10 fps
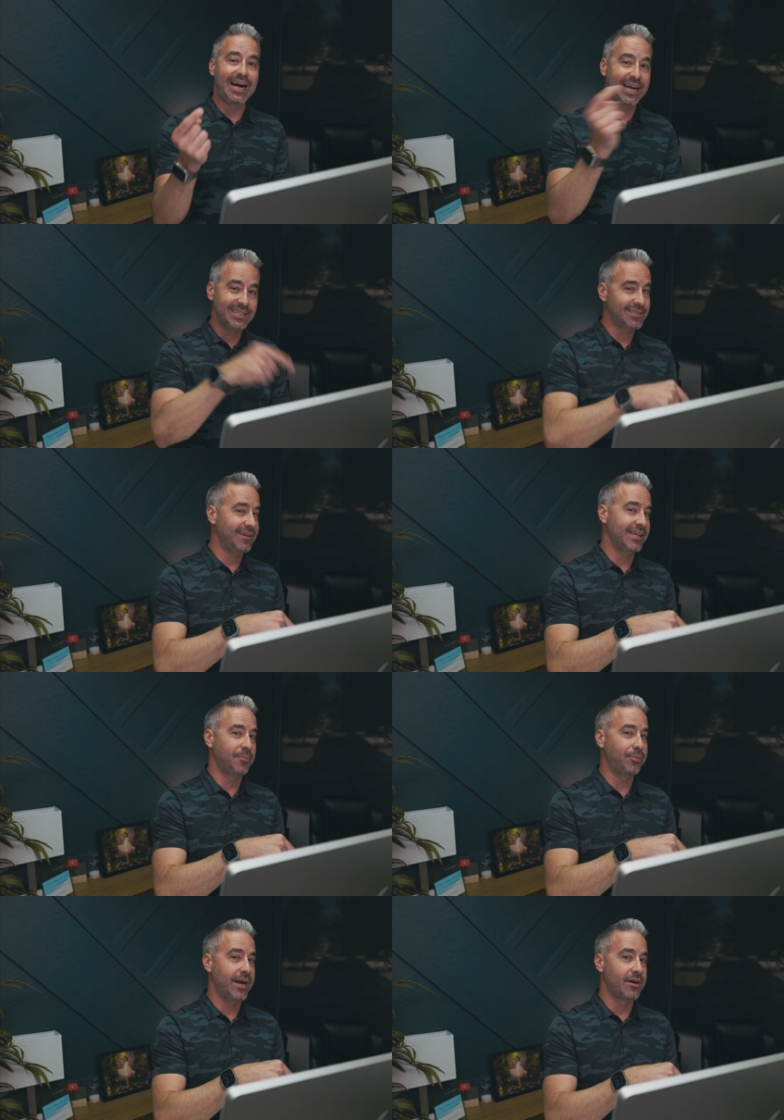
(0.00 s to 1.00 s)
I still had
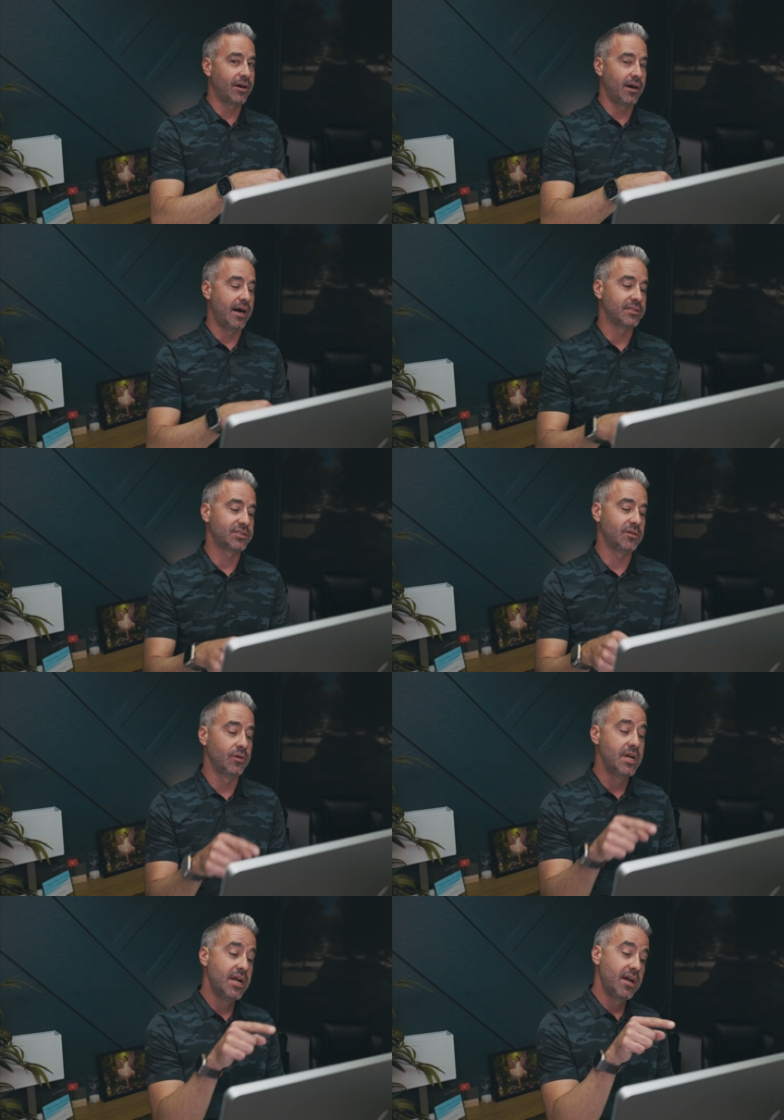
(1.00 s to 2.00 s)
the prior cost.
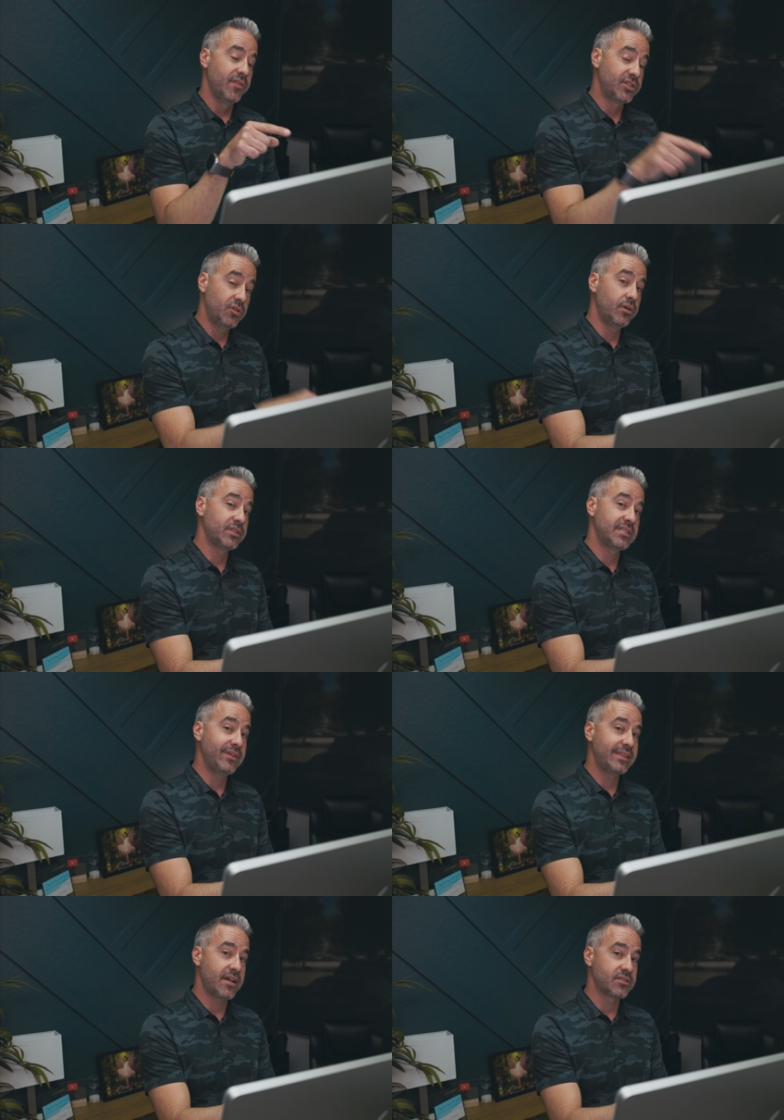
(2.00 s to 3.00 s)
So the two hundred
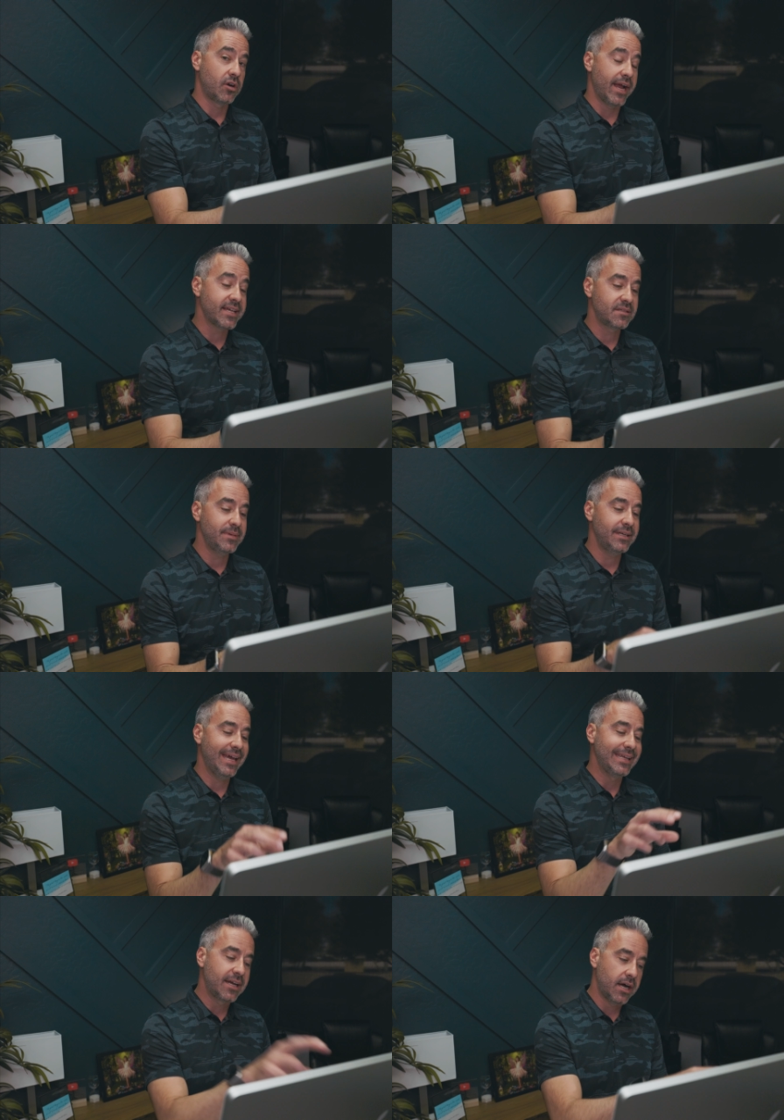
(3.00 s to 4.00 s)
seventy thousand dollars estimate,
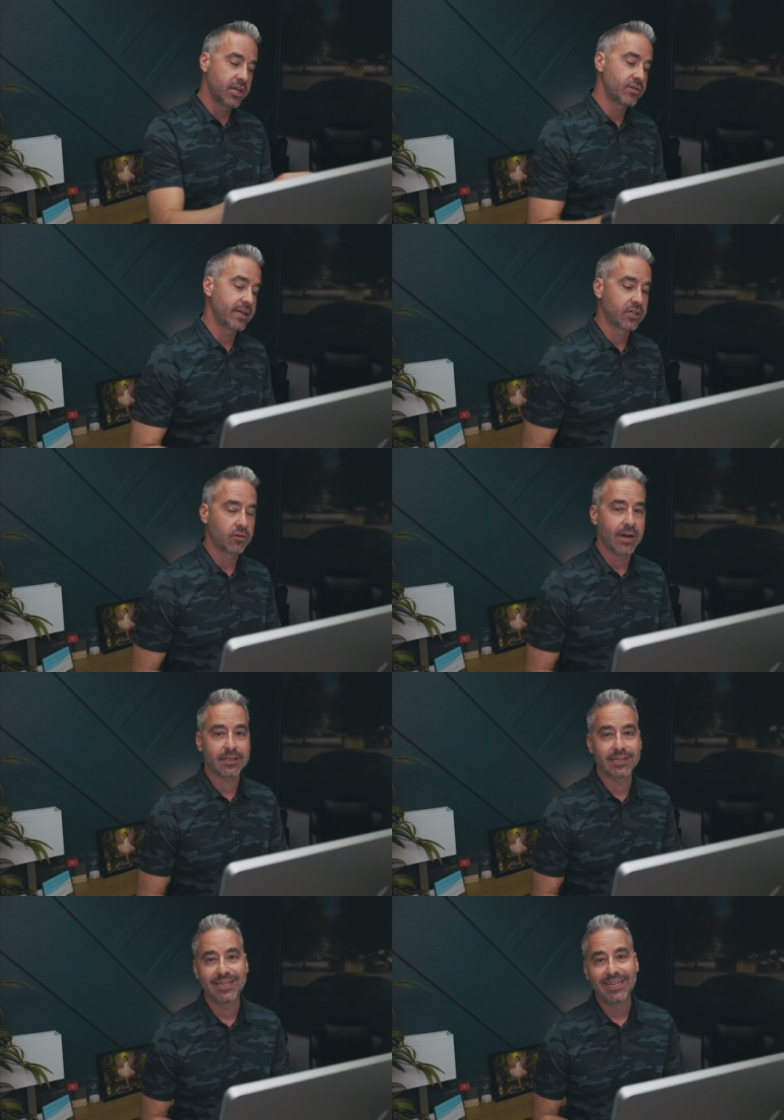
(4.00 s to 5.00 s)
had he contracted
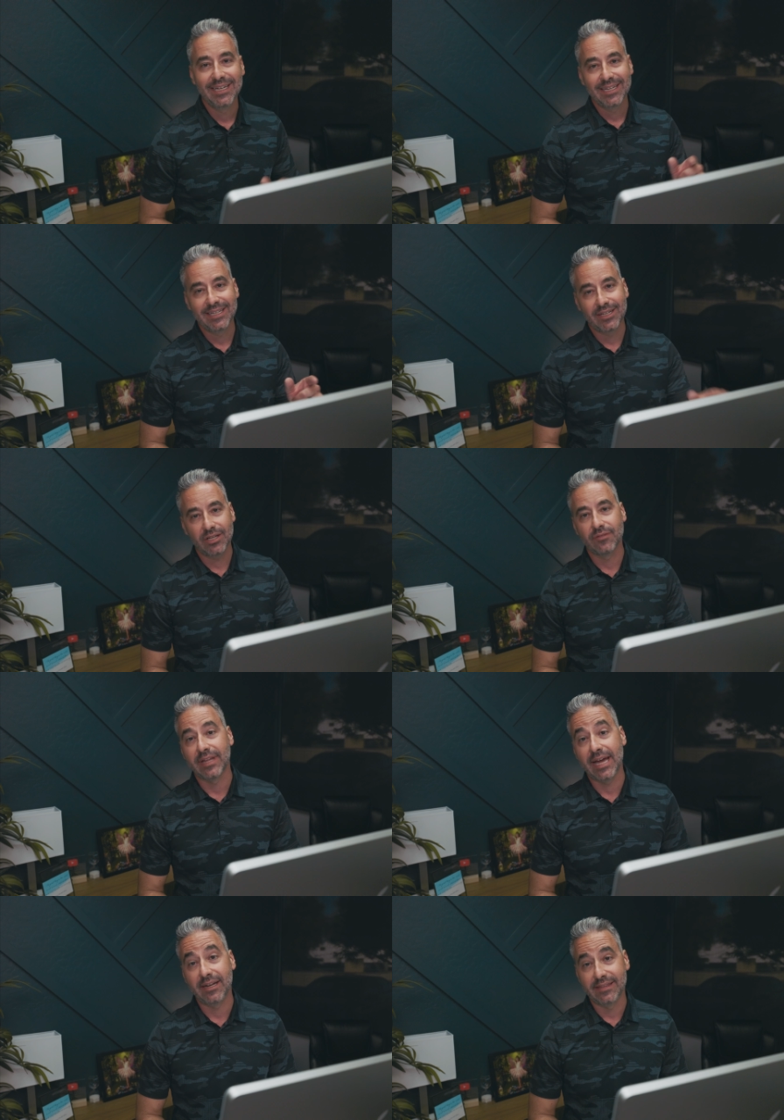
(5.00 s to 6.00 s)
correctly, he could have
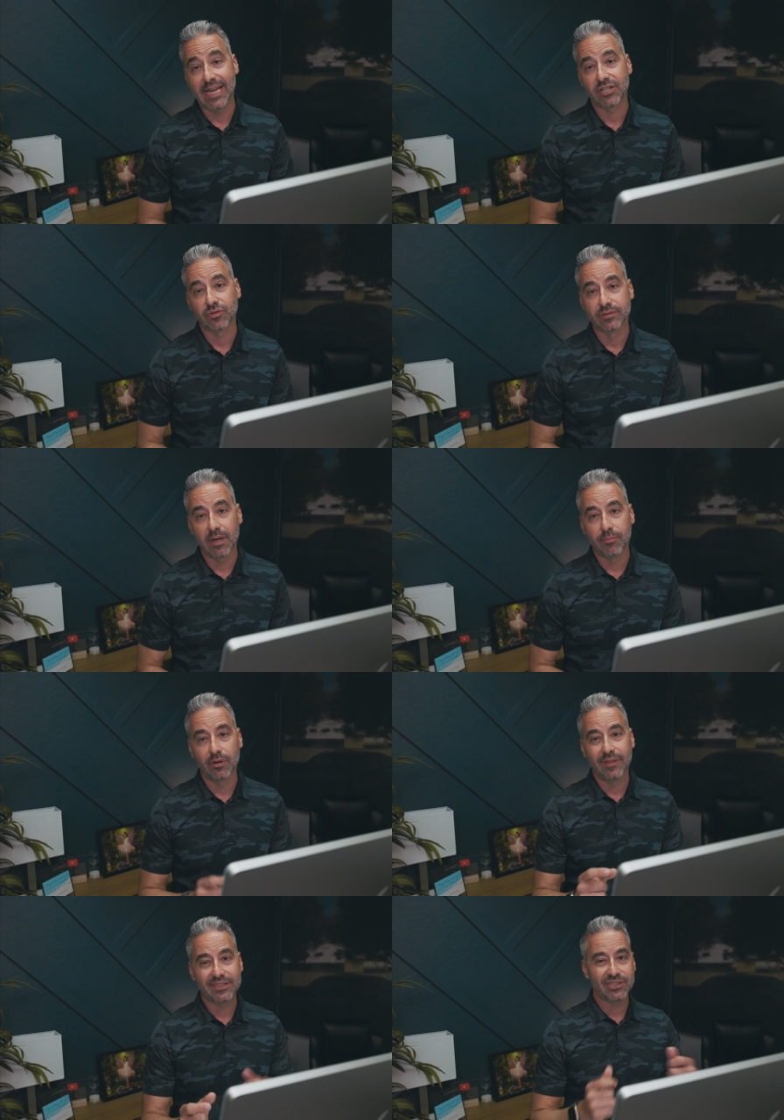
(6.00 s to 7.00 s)
landed at the actual
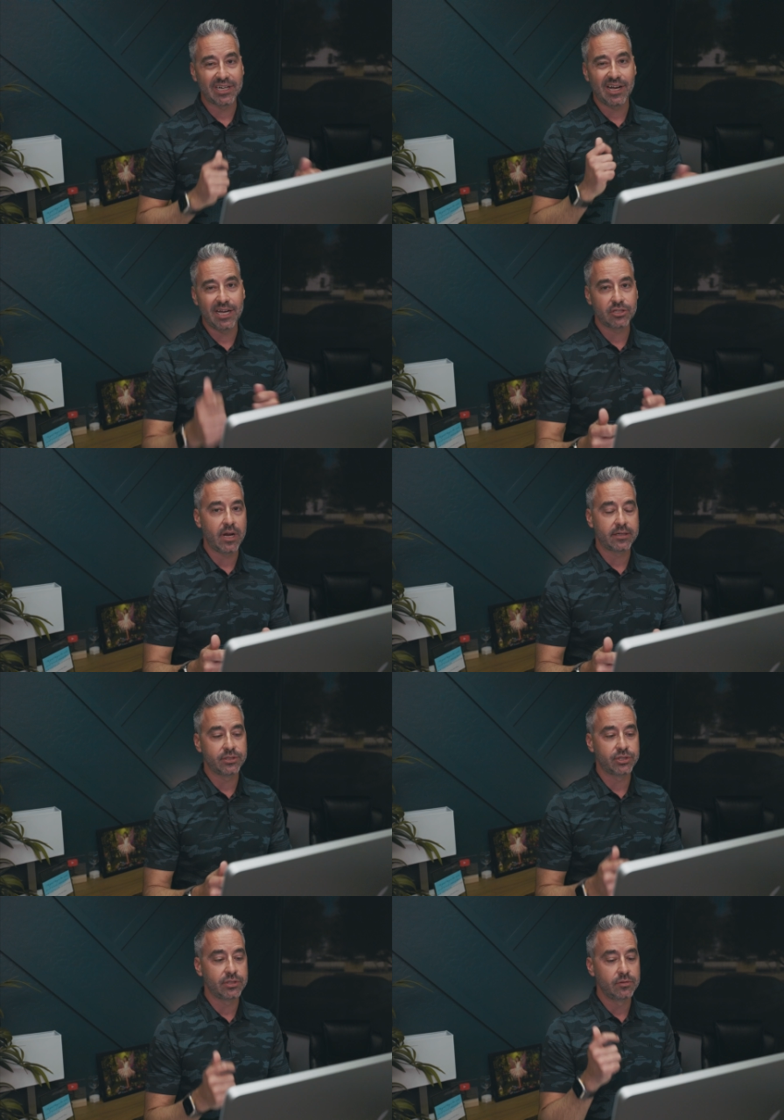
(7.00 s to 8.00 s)
number. That's just a contract
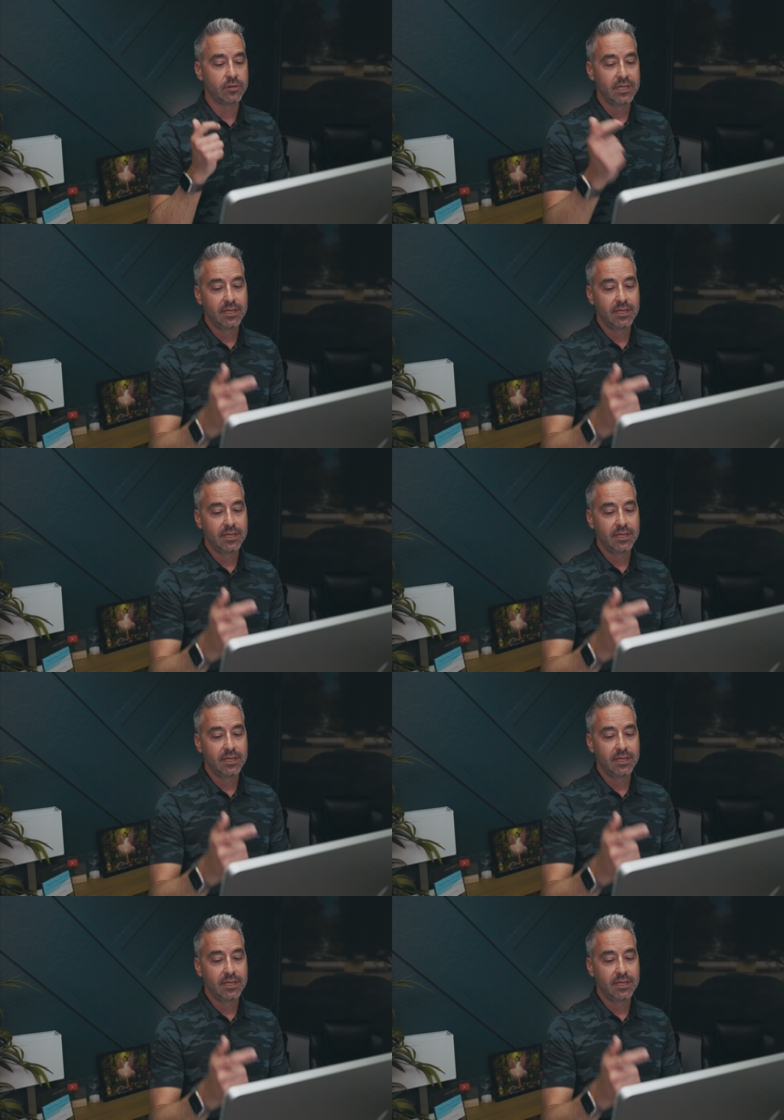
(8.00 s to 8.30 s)
issue